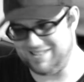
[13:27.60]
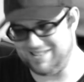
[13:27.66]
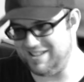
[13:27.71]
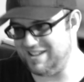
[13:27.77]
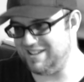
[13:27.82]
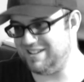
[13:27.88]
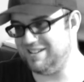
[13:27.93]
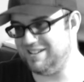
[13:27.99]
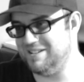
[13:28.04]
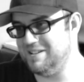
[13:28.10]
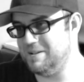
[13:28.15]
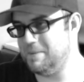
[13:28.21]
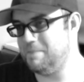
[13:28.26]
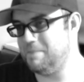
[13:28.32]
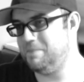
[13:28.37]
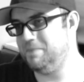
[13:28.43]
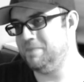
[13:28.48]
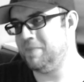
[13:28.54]
like
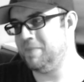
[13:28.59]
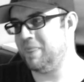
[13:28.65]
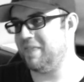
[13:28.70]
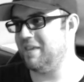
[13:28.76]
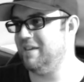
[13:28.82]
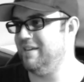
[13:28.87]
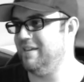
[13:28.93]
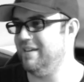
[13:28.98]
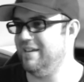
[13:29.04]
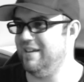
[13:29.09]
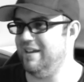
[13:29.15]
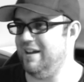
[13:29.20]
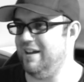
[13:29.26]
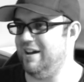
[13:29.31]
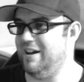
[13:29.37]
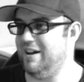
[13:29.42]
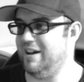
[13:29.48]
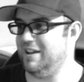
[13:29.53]

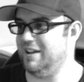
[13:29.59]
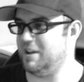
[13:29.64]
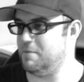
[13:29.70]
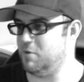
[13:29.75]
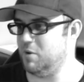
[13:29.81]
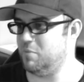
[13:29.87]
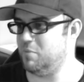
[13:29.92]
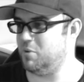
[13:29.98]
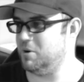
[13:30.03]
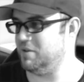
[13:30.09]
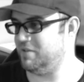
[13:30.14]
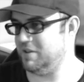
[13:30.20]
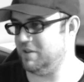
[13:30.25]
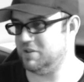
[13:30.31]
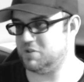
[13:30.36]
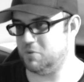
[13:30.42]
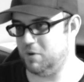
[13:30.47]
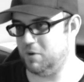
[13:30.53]
uh, I got more important
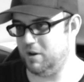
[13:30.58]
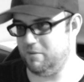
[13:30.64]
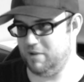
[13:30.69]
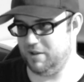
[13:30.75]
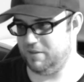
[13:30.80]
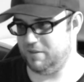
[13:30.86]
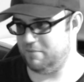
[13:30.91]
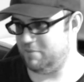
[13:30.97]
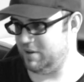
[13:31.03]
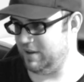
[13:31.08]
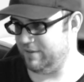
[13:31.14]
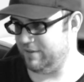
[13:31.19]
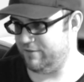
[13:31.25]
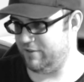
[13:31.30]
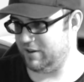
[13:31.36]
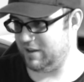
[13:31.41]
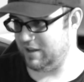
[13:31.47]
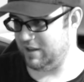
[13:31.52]
things to worry about than buying
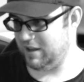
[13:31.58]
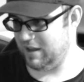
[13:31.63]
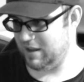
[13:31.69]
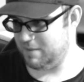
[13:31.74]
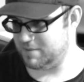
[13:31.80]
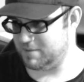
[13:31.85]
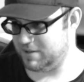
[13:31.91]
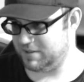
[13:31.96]
fucking games. I'll